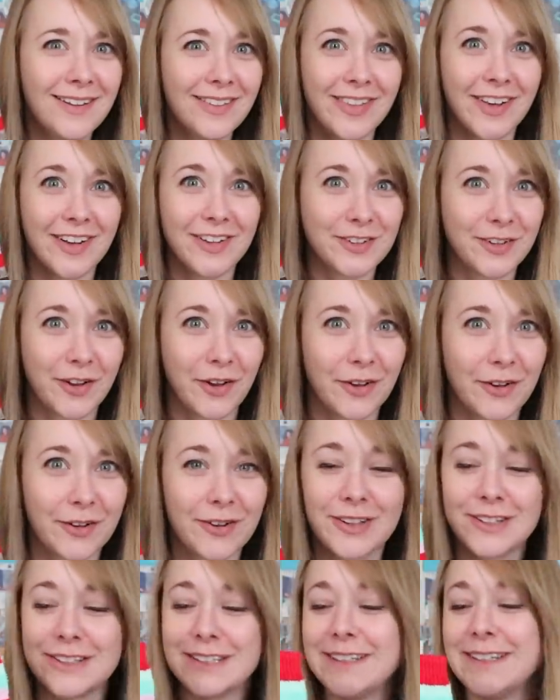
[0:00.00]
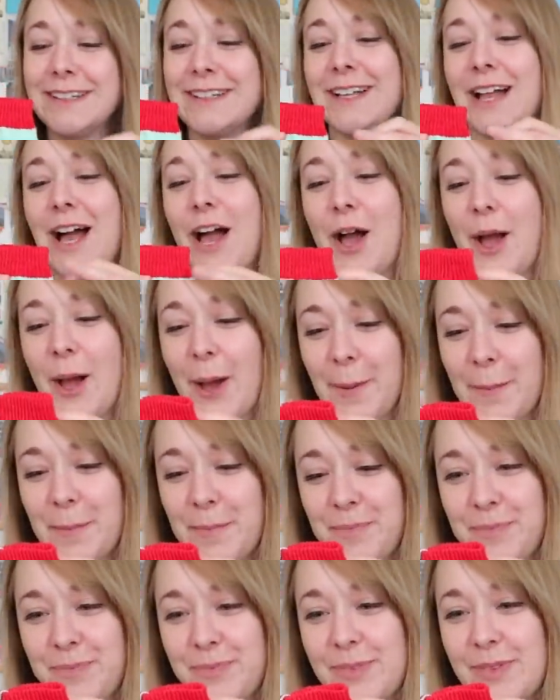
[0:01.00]
There you go.
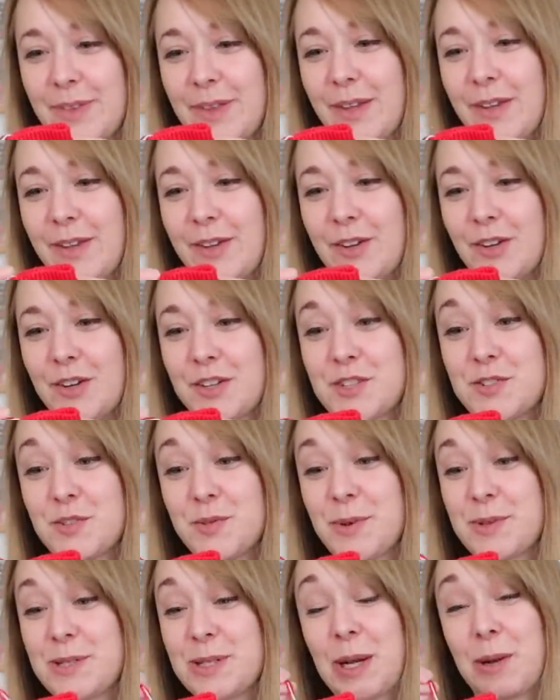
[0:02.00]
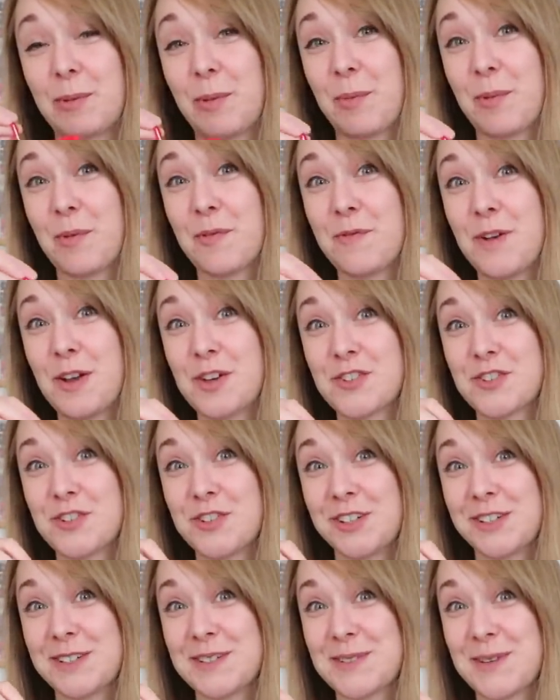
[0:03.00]
God, it's almost like I'm a
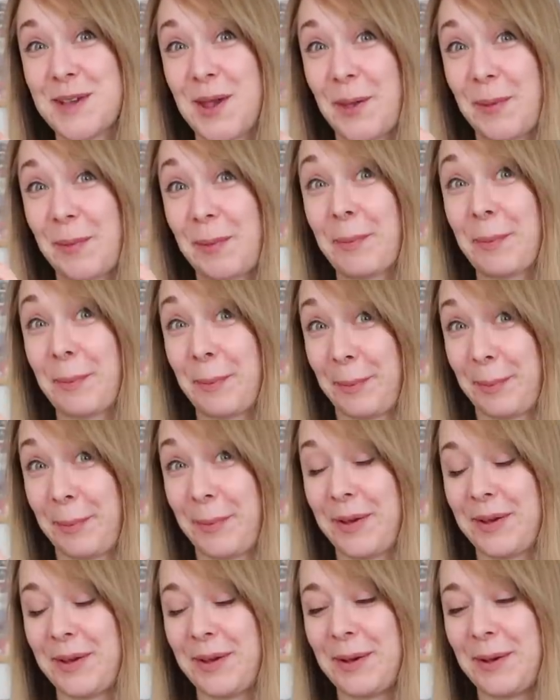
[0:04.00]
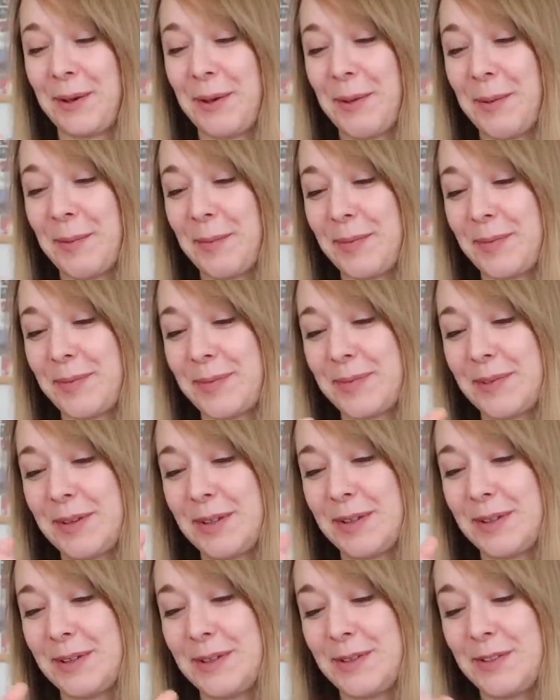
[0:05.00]
professional, isn't it? Yeah.
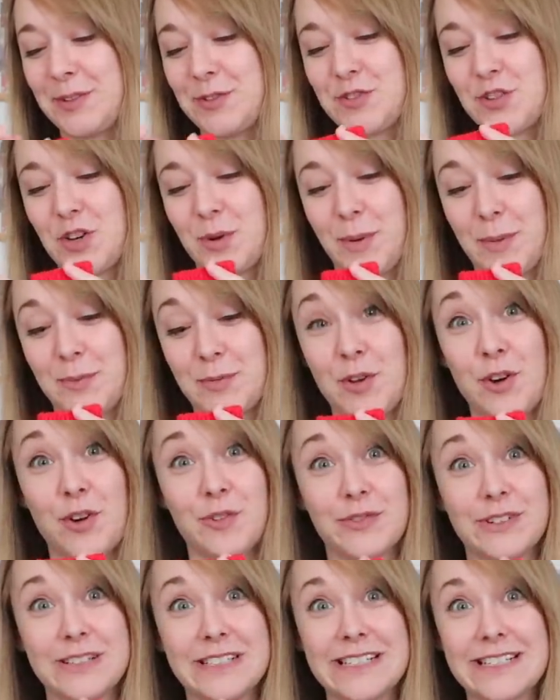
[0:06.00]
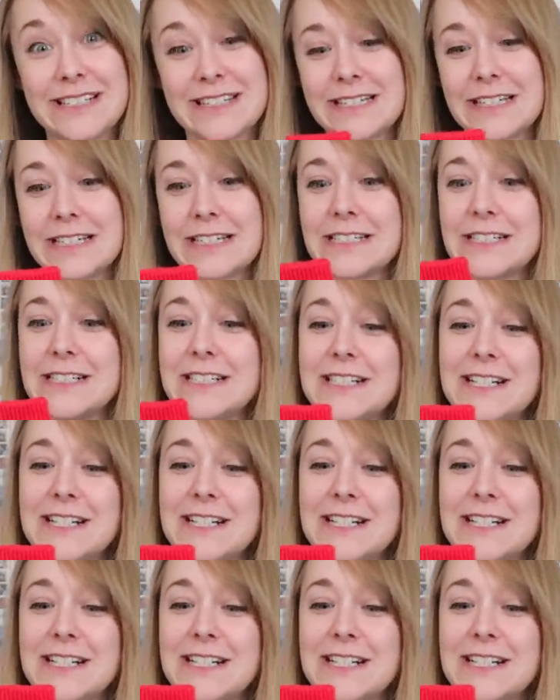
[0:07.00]
Good job I'm not really, isn't it?